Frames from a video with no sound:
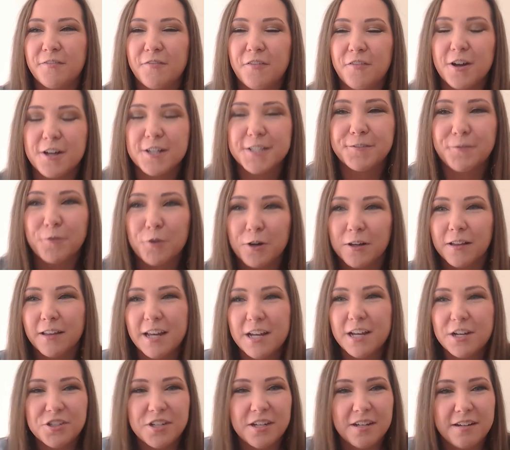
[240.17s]
is the
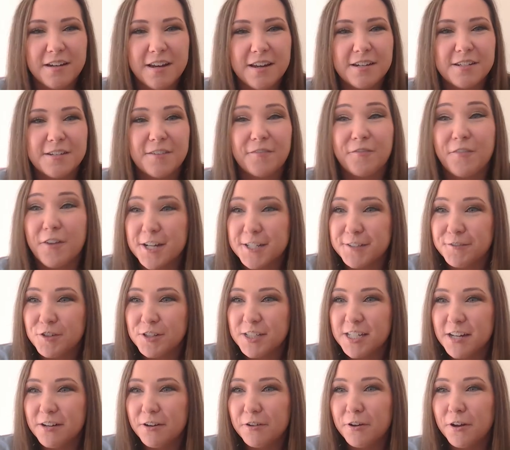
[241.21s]
phosphorylation into
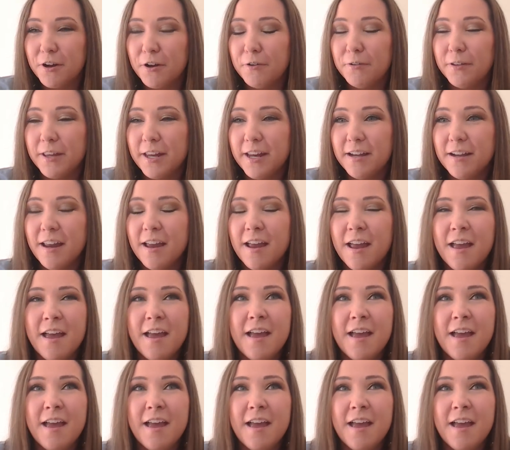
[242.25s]
phosphatidylcholine.